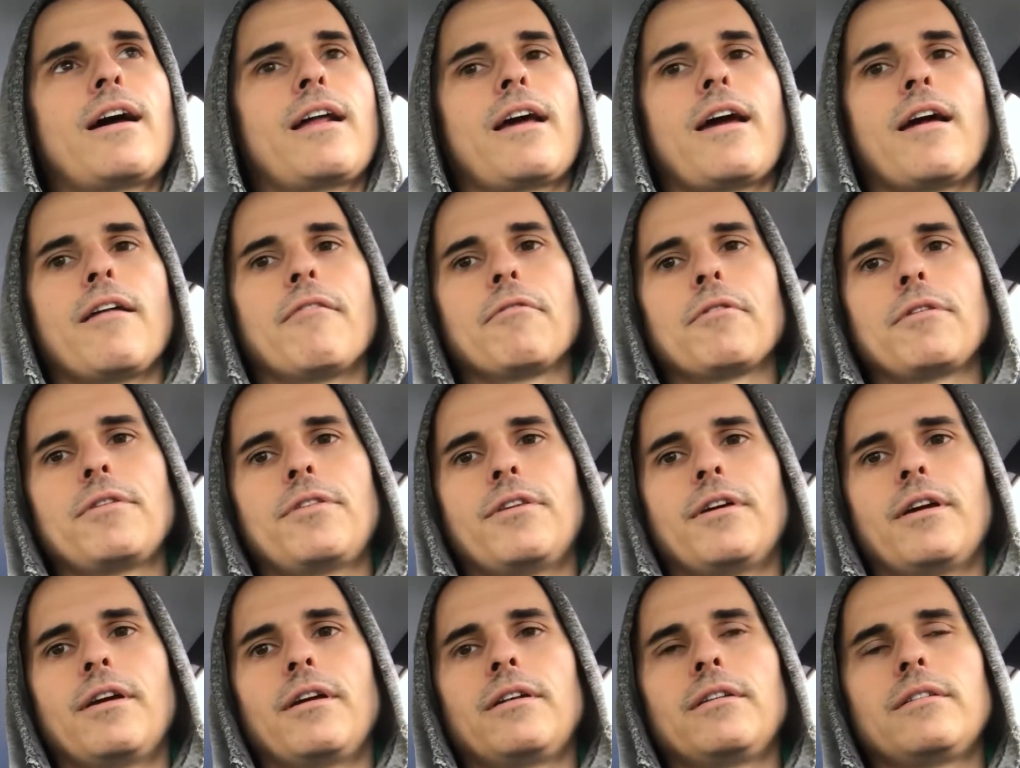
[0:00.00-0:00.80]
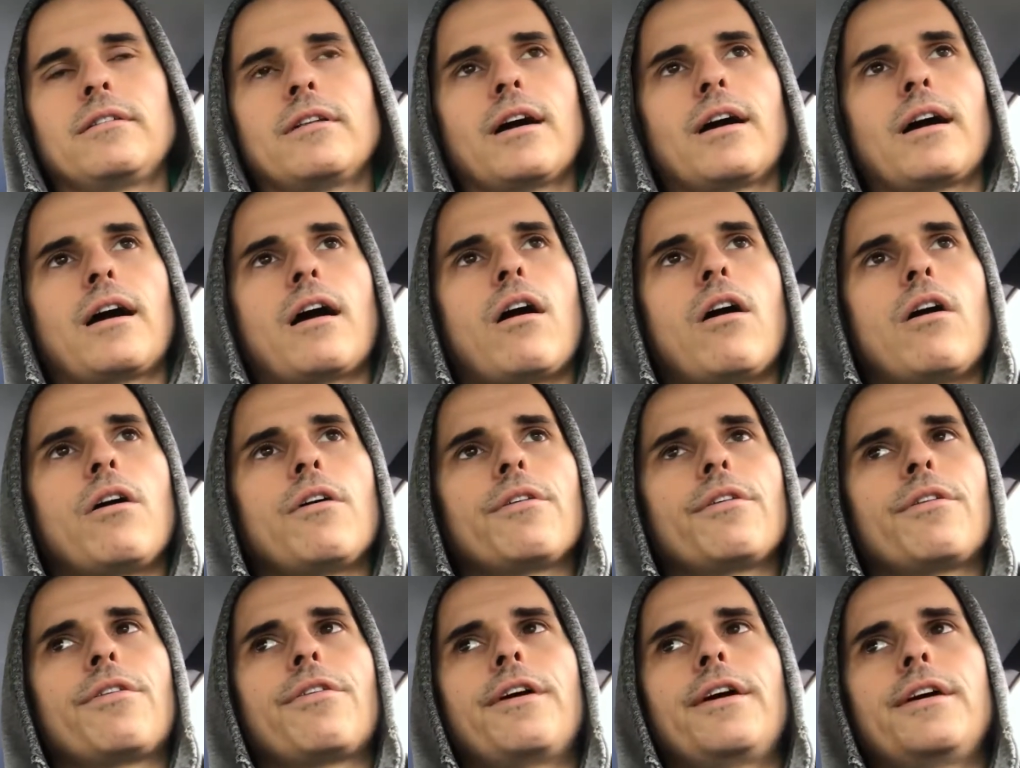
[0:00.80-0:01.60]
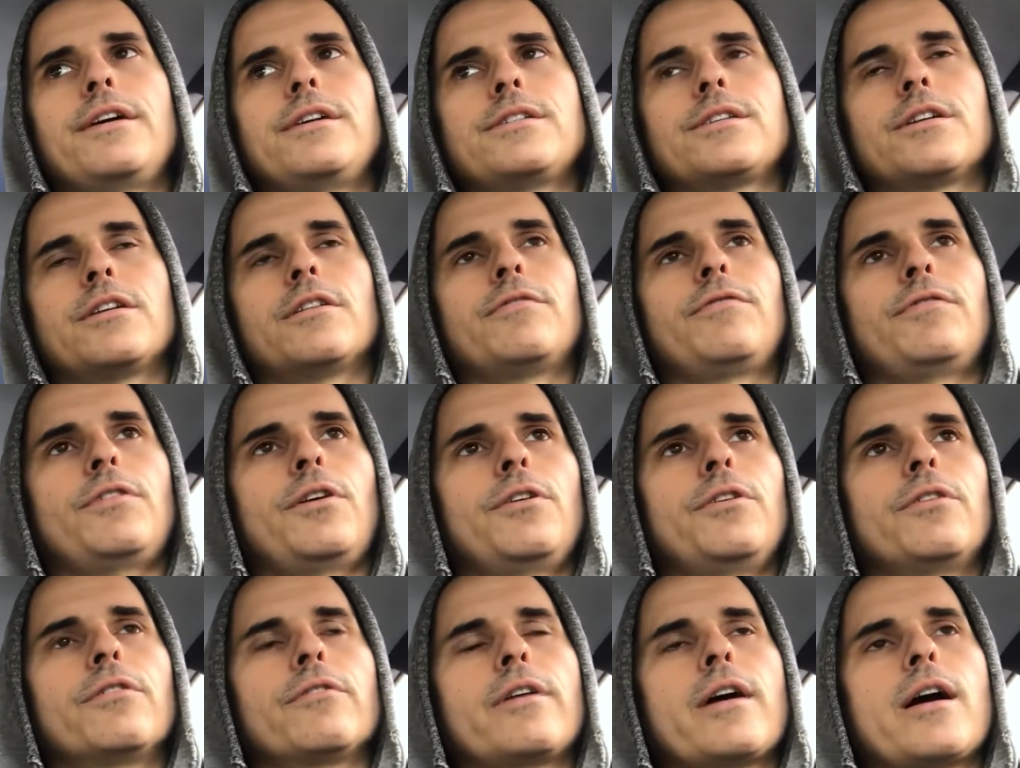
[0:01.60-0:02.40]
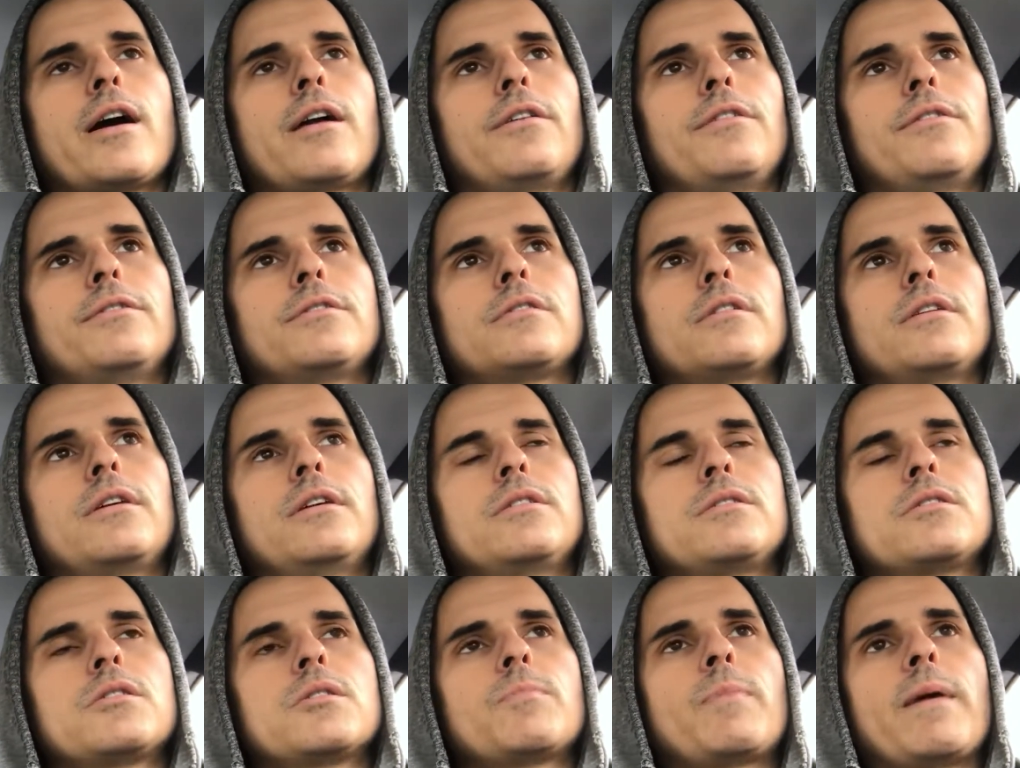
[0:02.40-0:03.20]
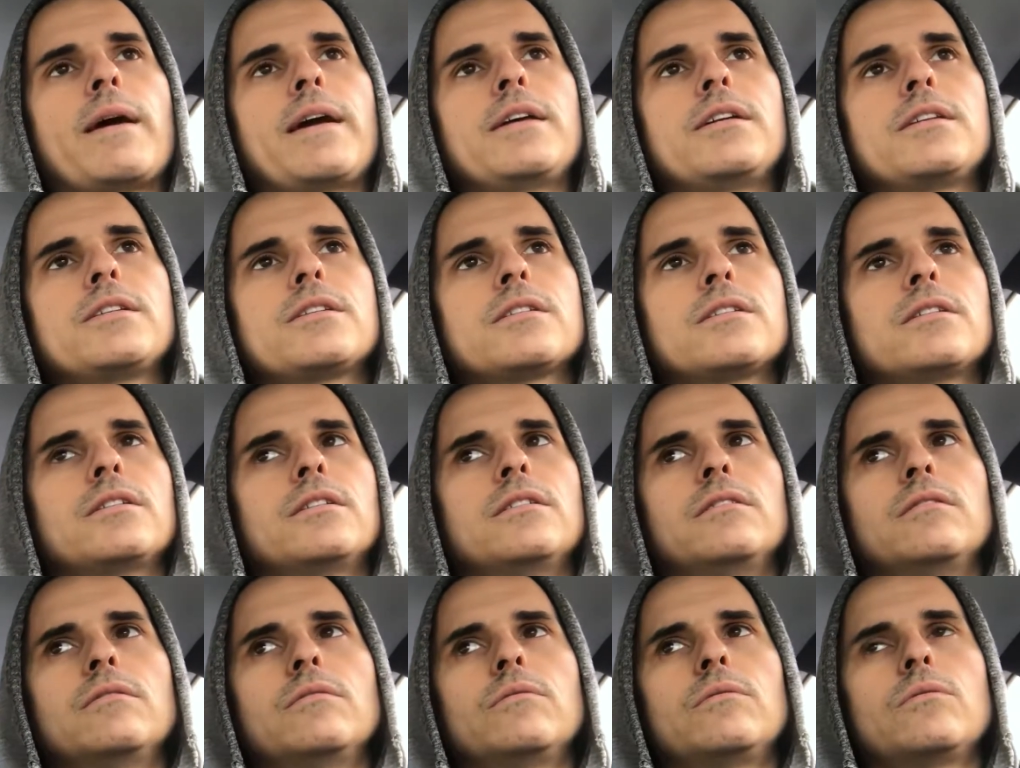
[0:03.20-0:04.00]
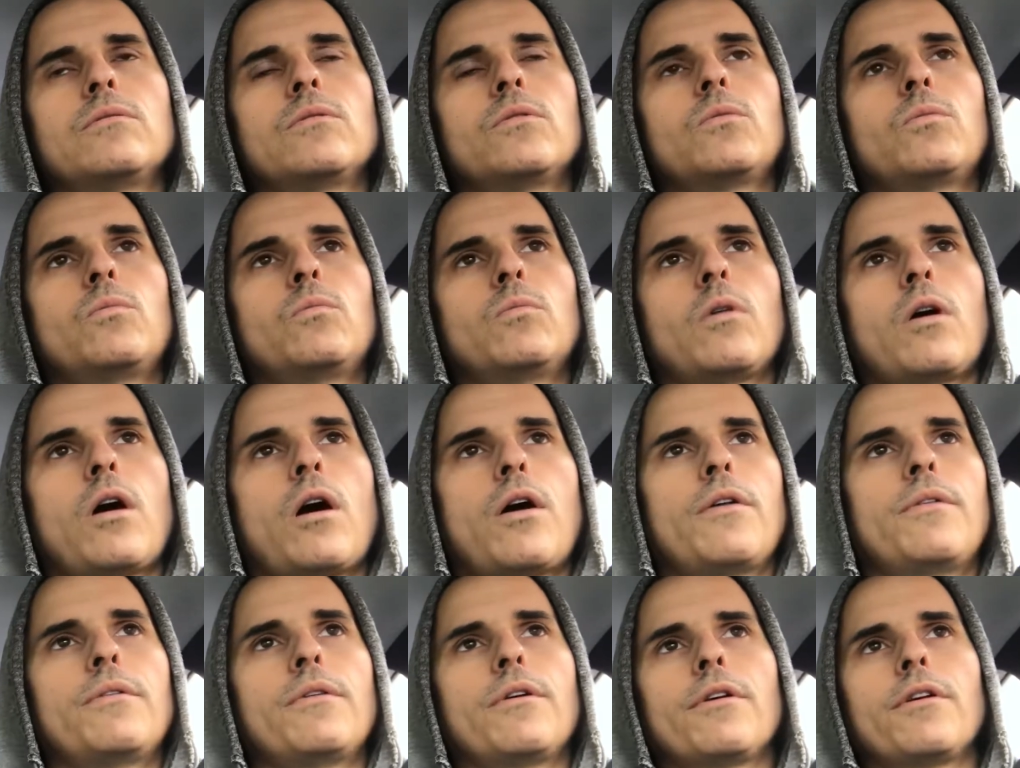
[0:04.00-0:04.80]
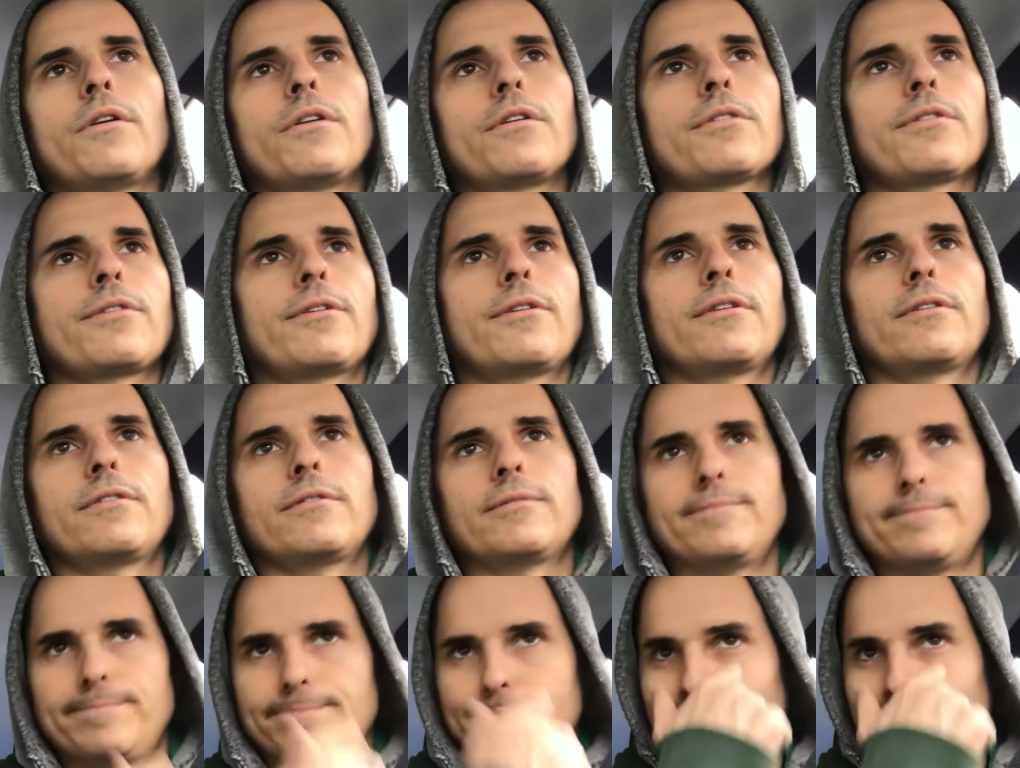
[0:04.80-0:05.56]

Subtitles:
everything, not all the things that are floating around in space and on Earth are